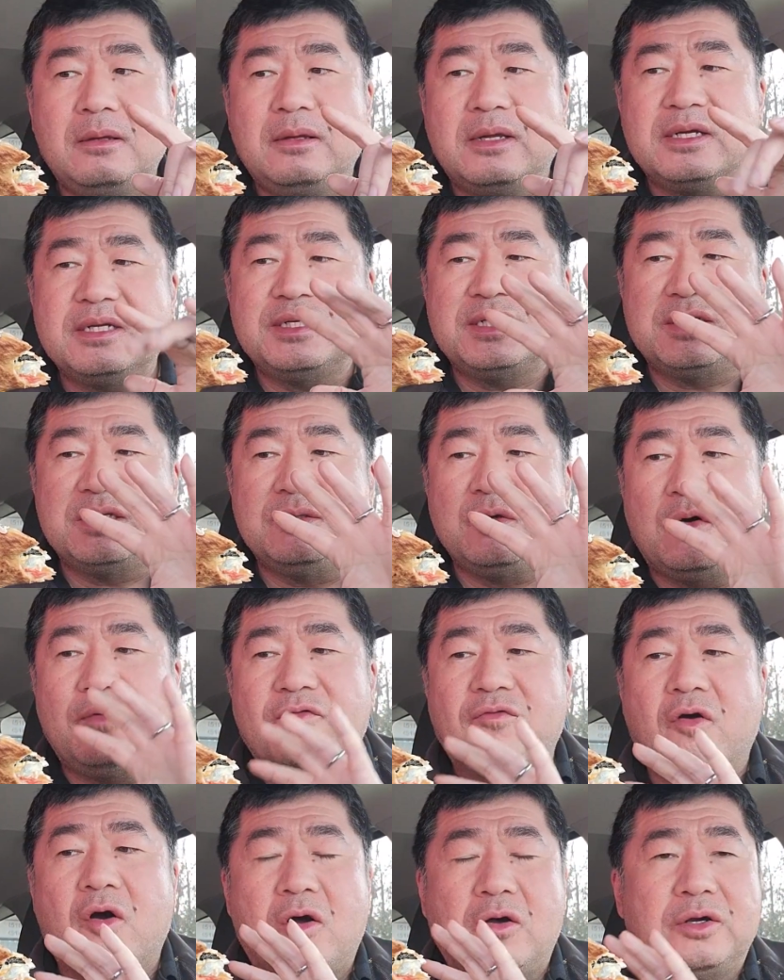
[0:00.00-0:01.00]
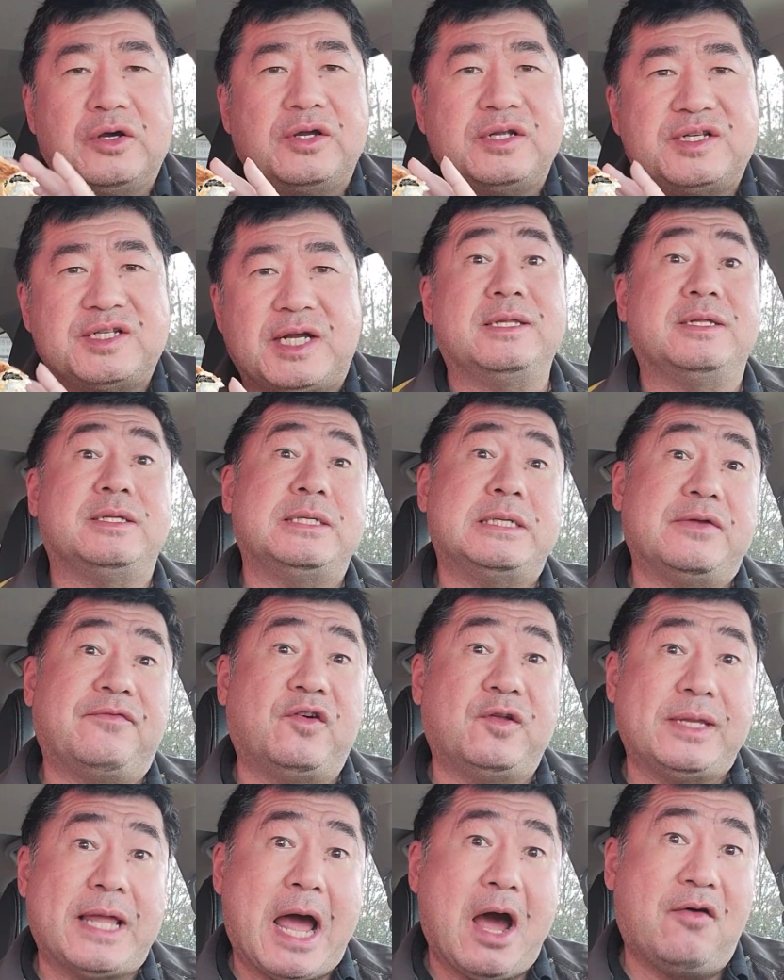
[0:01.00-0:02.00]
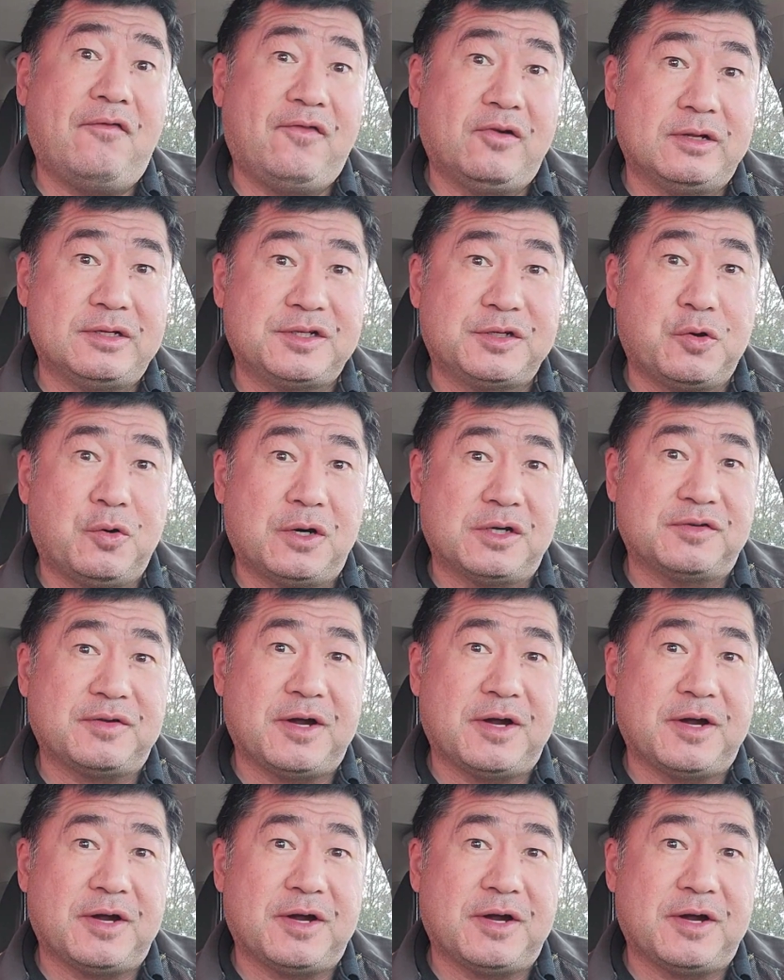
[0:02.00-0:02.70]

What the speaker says: this is an overall good slide. For now, for the scores,